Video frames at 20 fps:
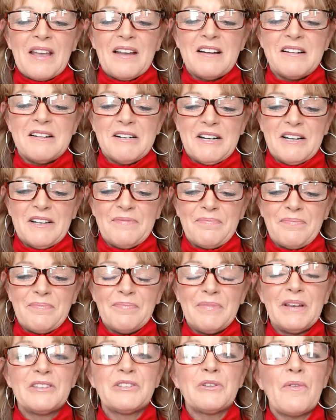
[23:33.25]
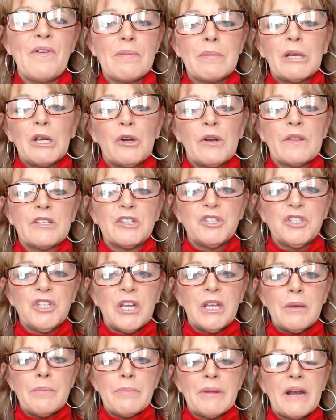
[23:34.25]
I'm going to go to the
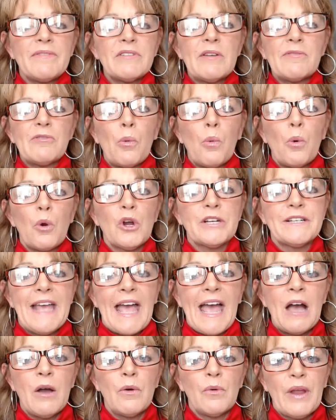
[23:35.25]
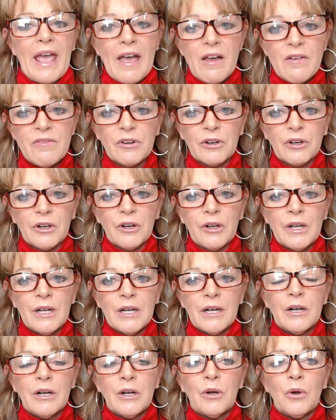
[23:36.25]
gym and I've never worked out ever,
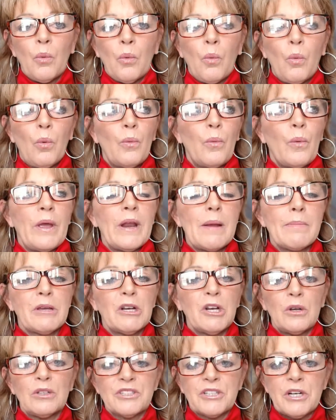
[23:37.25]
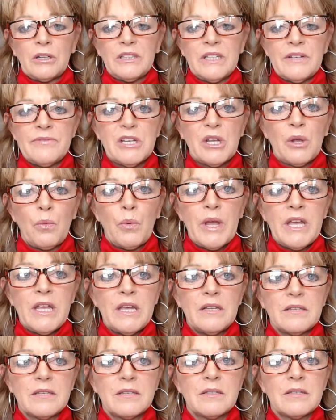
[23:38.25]
and I'm going to go start lifting
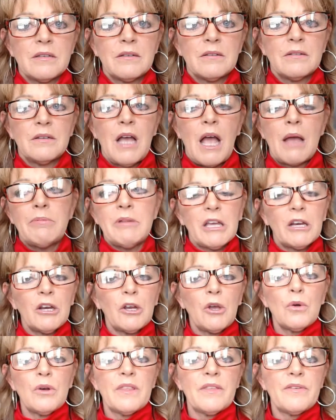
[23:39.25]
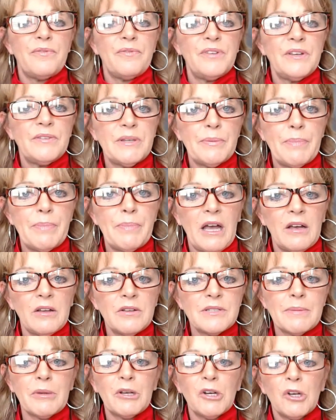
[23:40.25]
weights. I'm not going to go to the 50
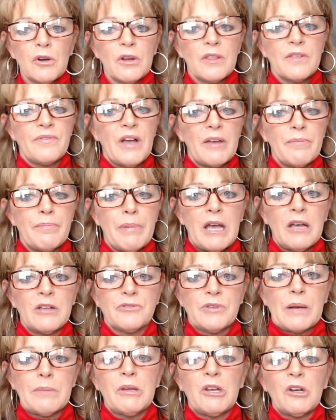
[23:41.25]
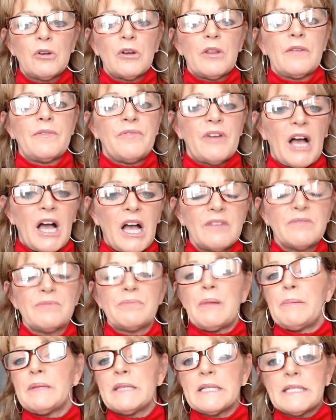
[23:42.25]
pounds. I'm going to go to the 5 pounds, or I'm going to go to the 5,
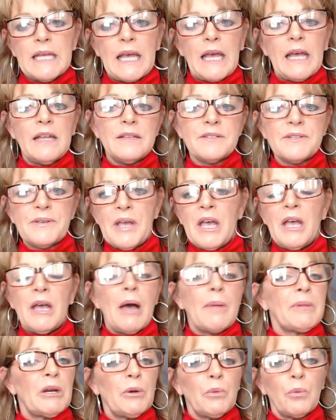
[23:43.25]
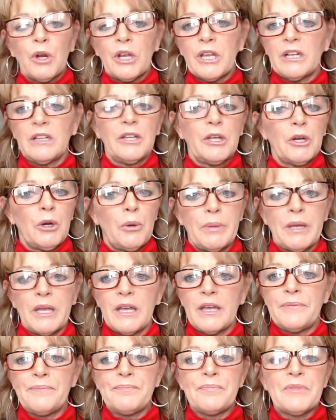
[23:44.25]
maybe the 10s. I'm going to work it a little
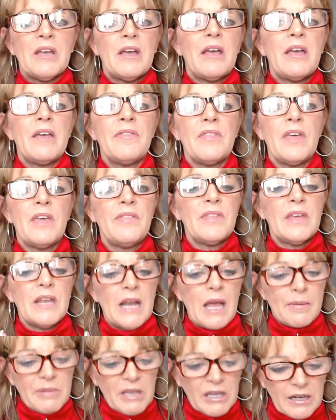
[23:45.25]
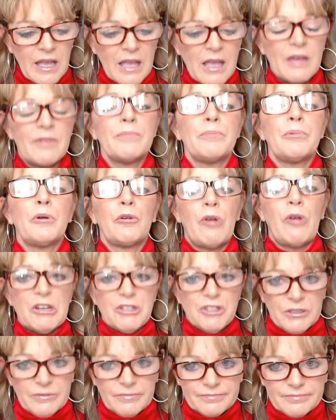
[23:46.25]
bit, and then I'm going to have
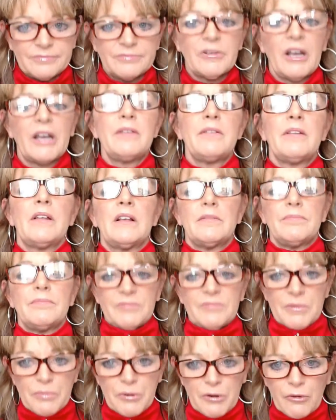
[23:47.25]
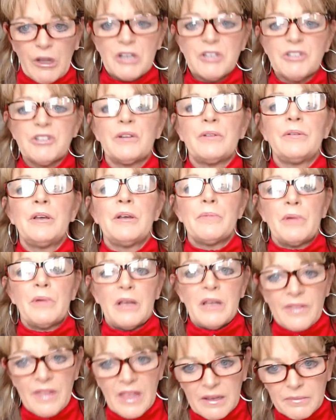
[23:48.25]
progression, right? Progression.
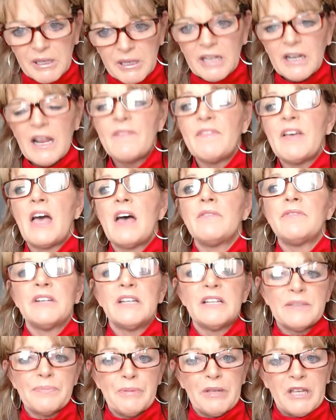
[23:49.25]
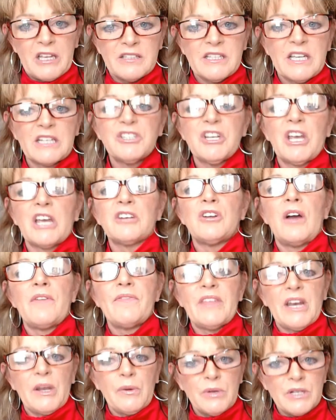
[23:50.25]
And then I'm going to have evidence because I checked
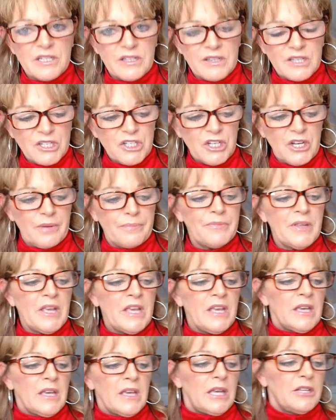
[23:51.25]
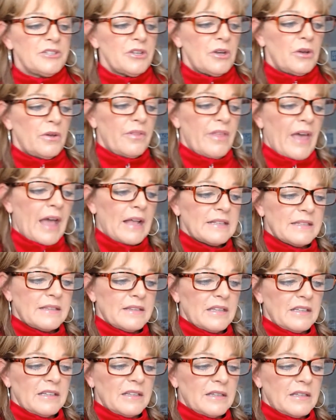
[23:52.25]
off that I went to the gym. And so that's
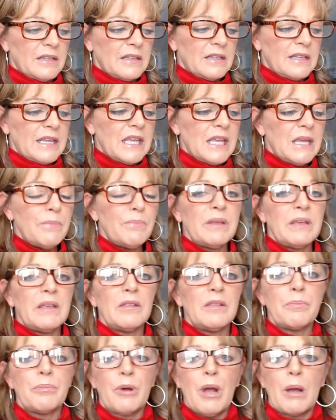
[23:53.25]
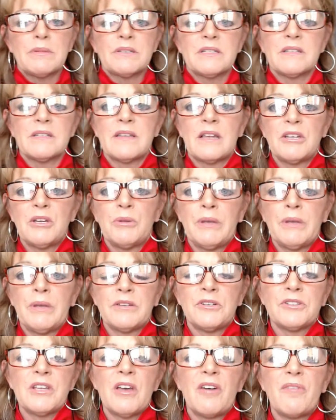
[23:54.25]
keeping the promises that you
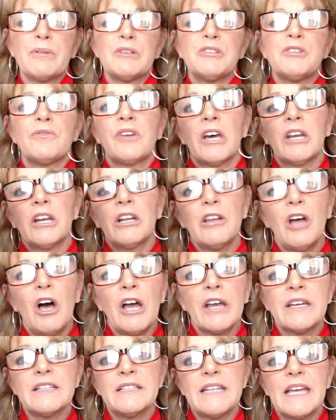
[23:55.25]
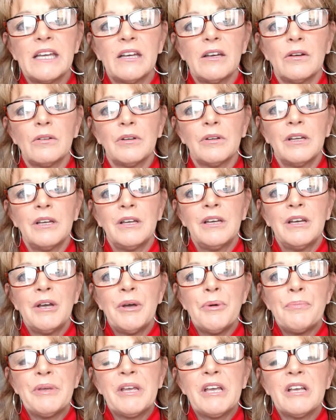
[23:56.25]
make to yourself, but you've got to log it down,
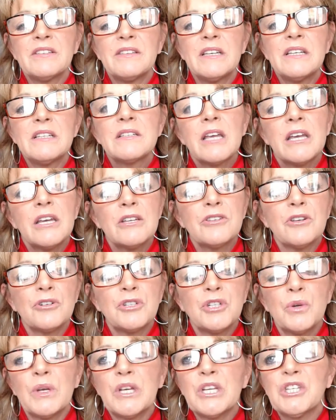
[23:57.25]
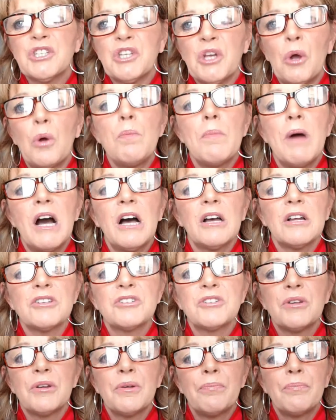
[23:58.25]
because these kids are doing so
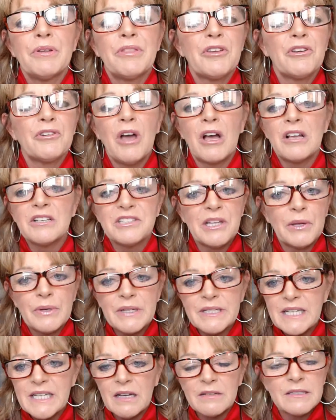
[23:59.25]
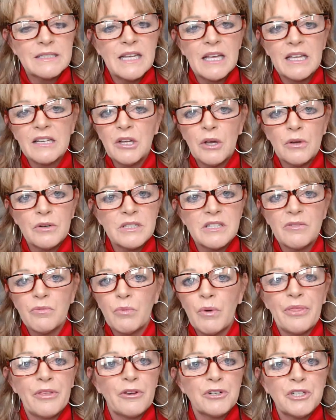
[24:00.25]
much, but they're not slowing down to take notice of
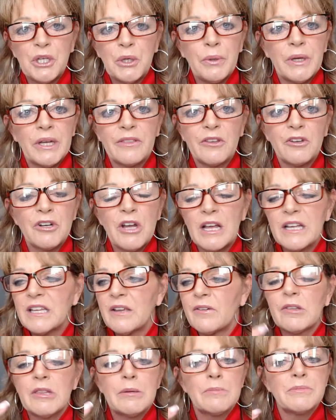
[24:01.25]
what they're doing. They're not giving